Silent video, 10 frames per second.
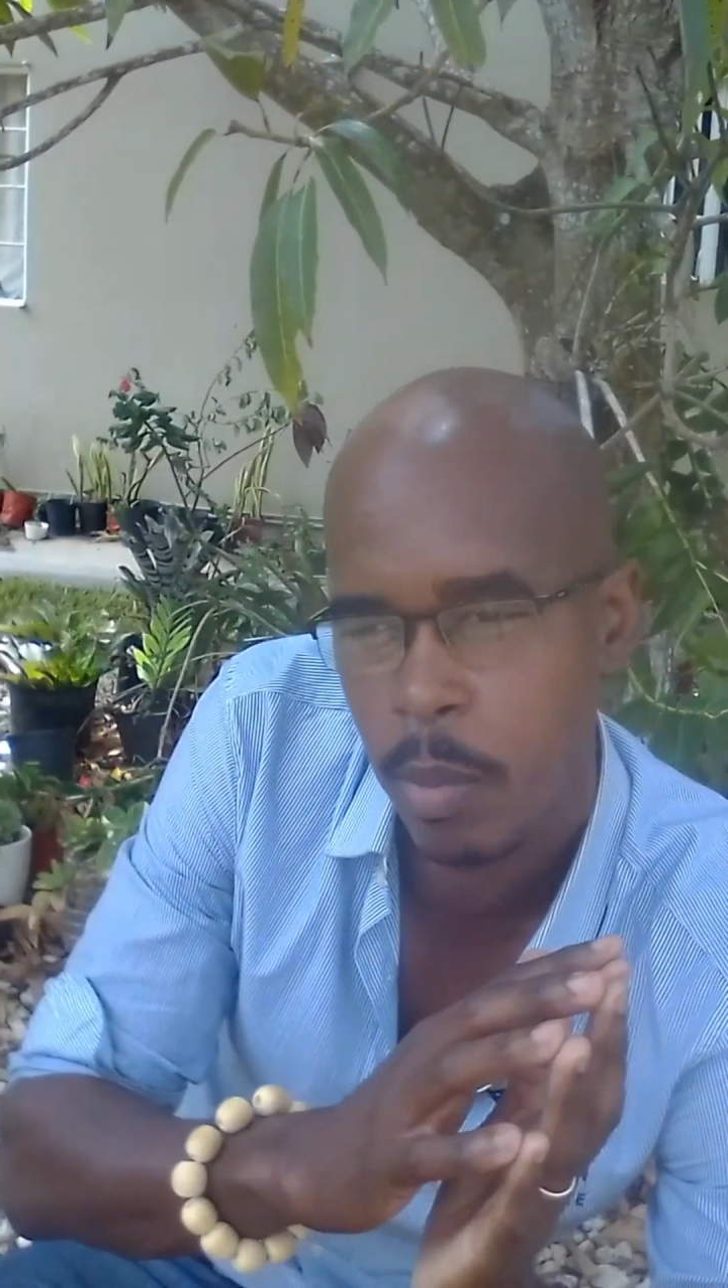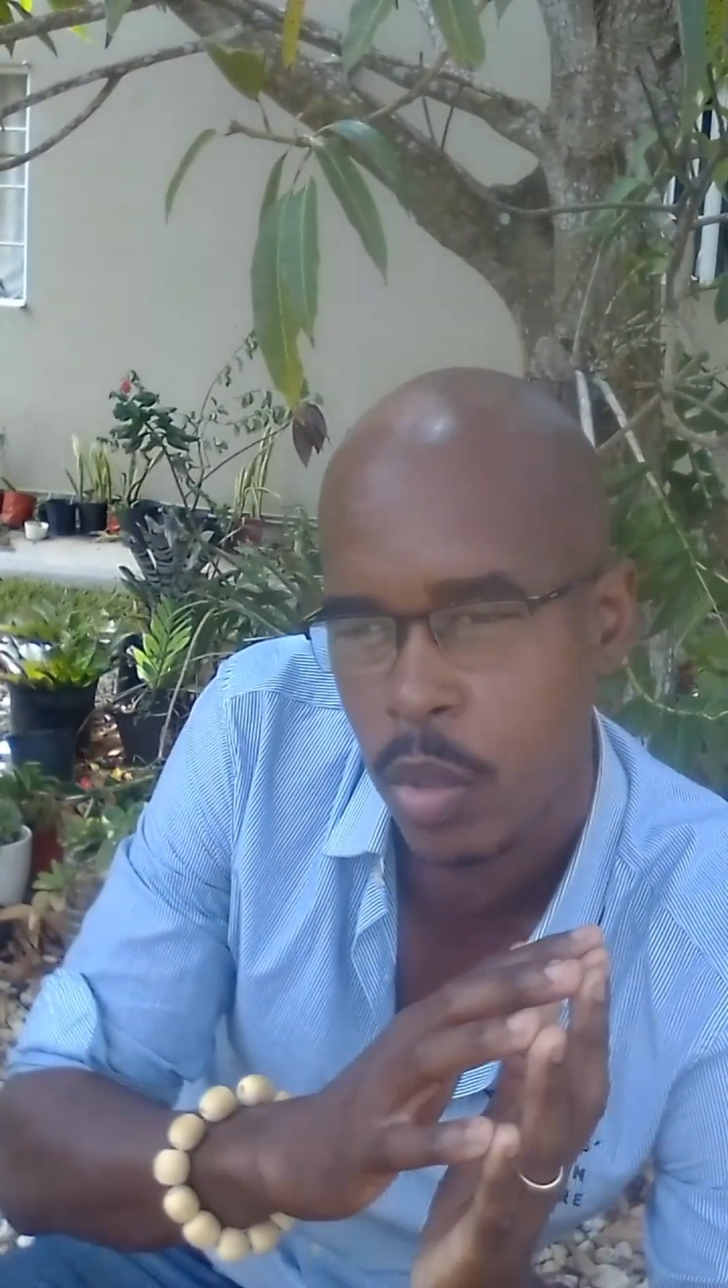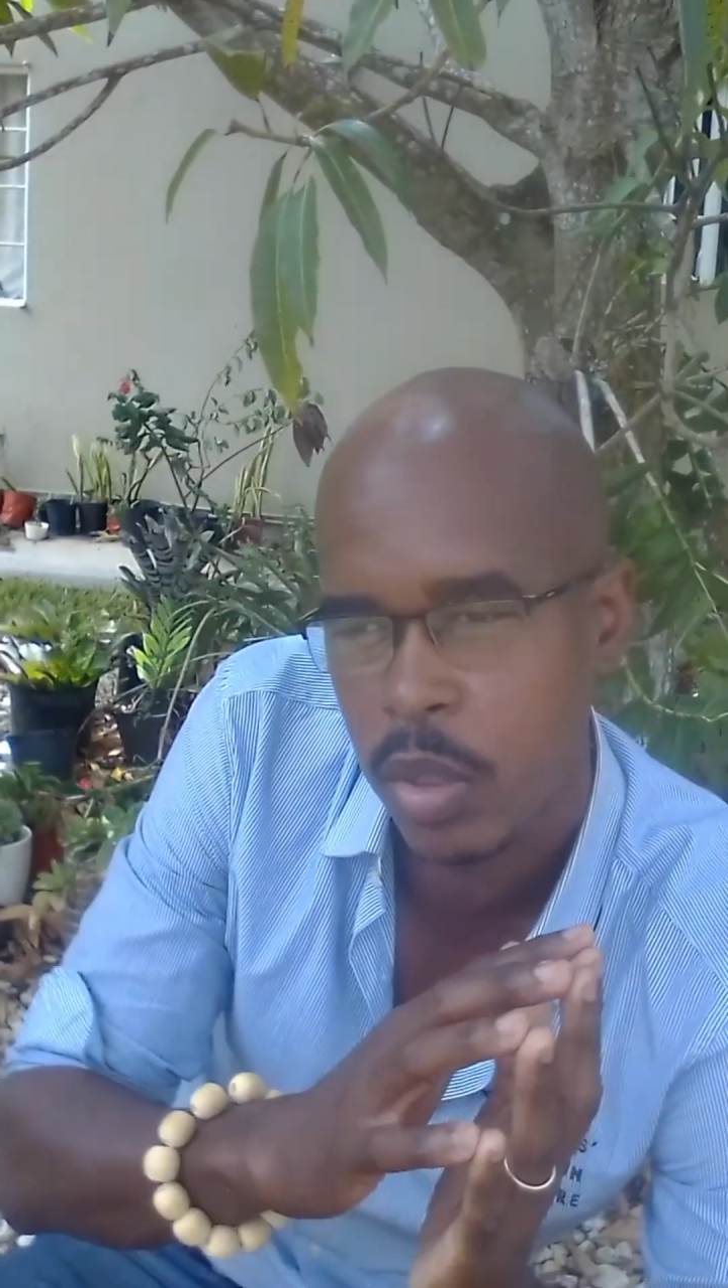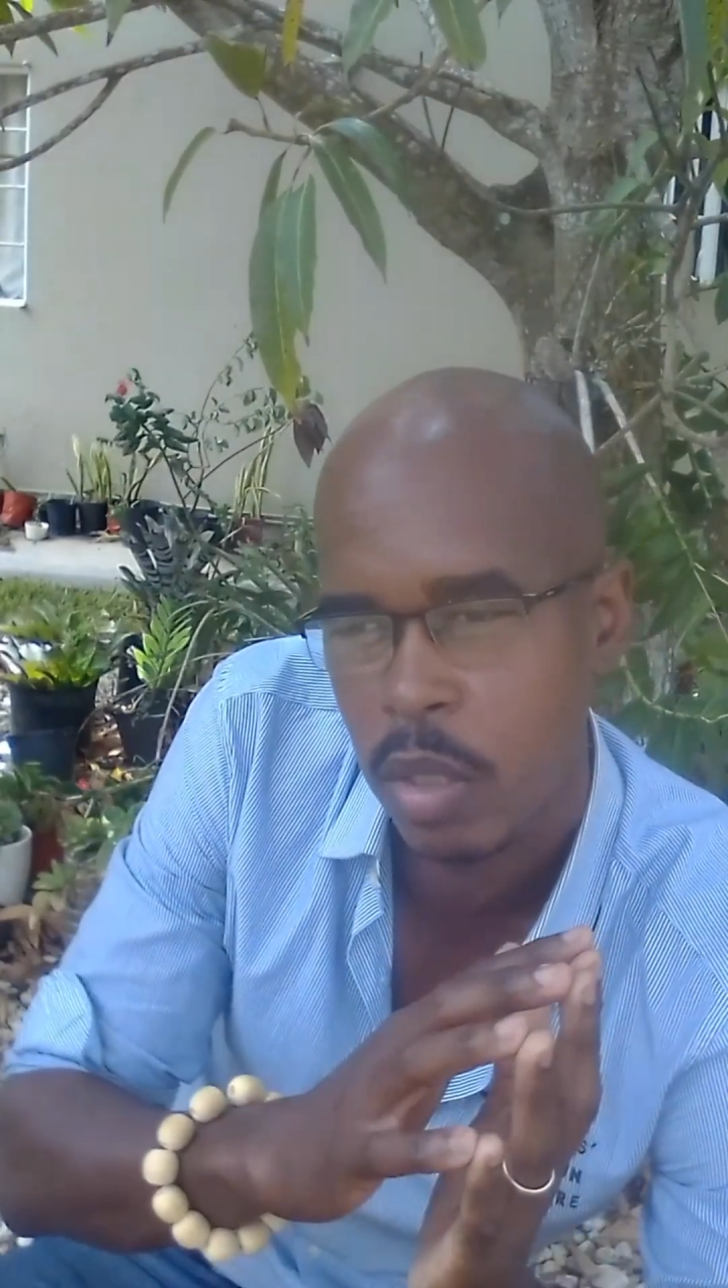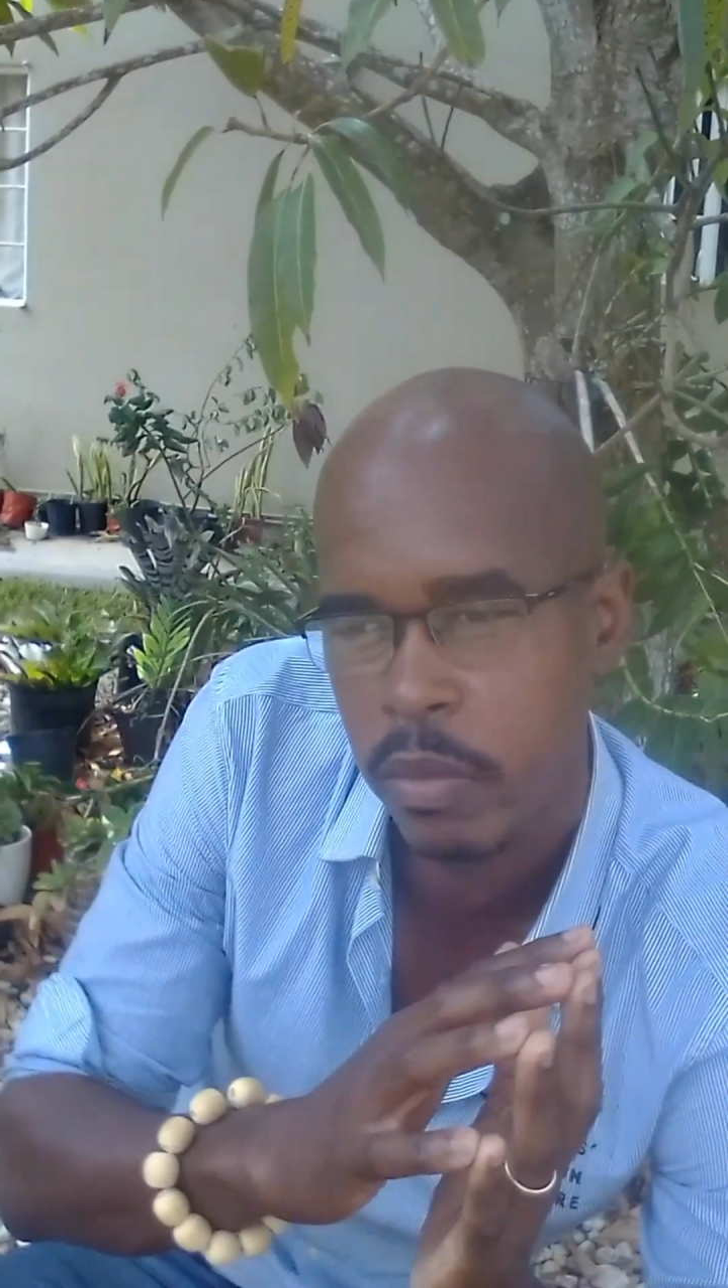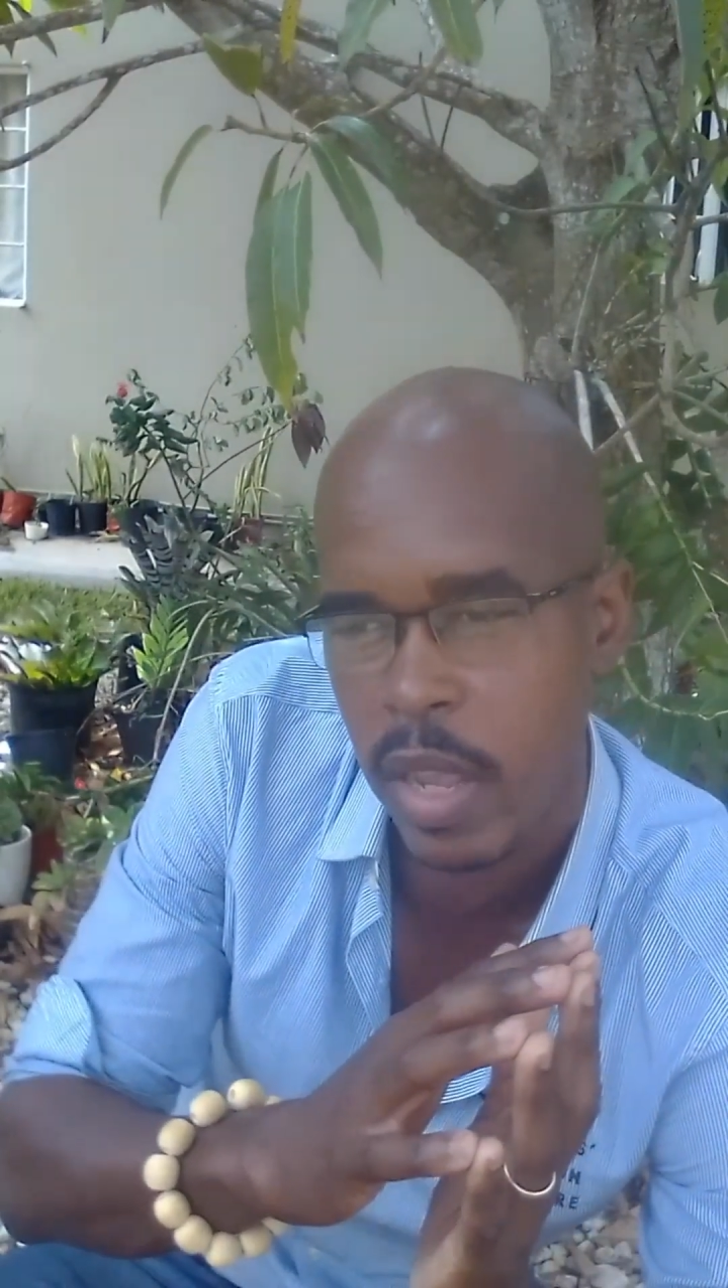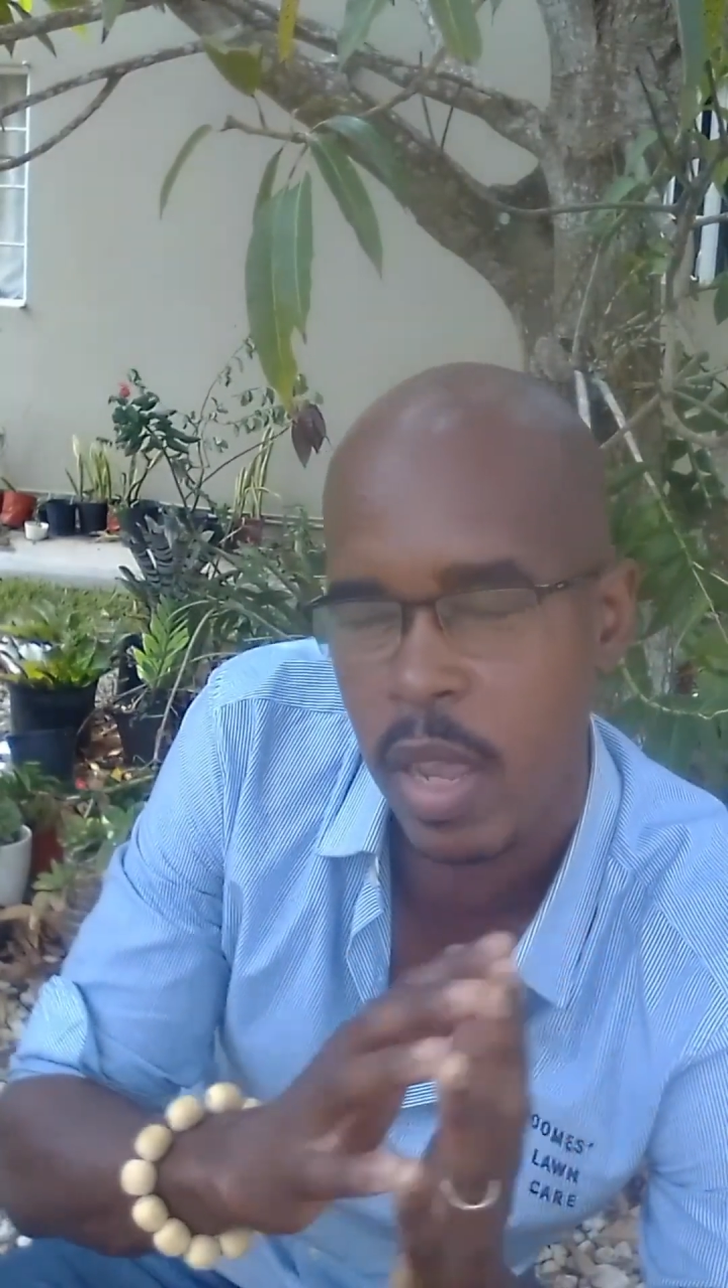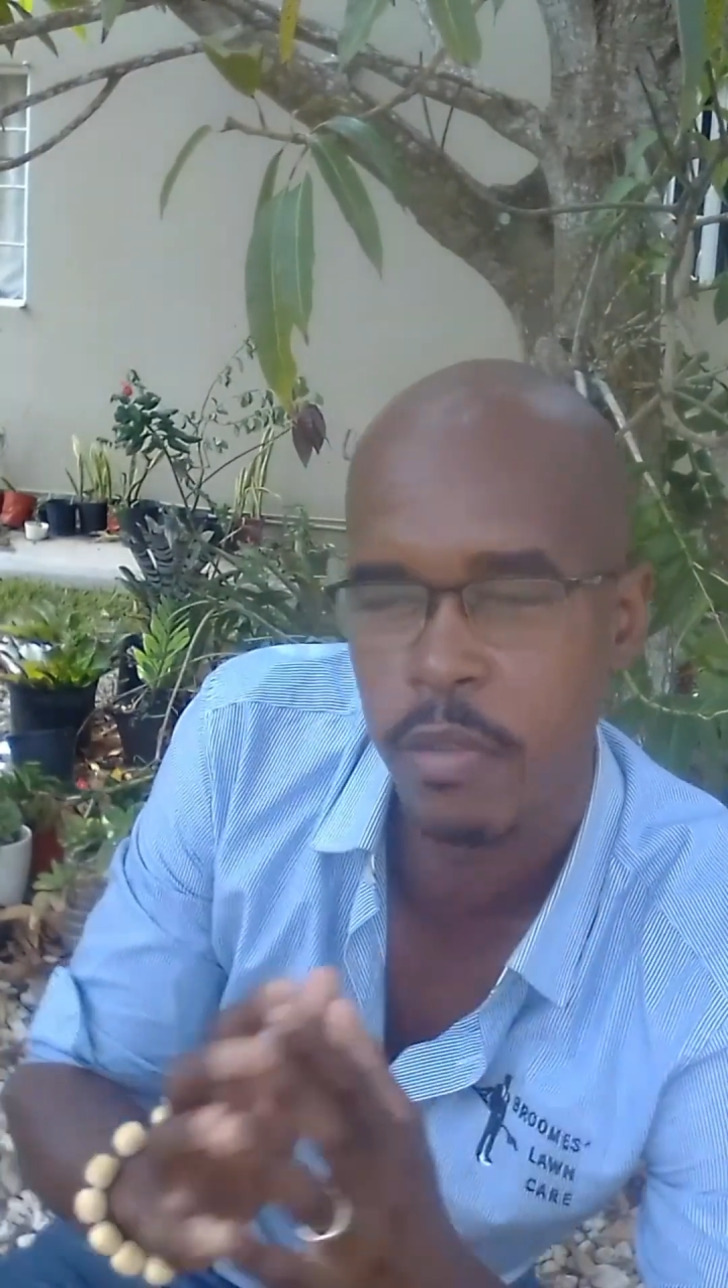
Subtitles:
amount of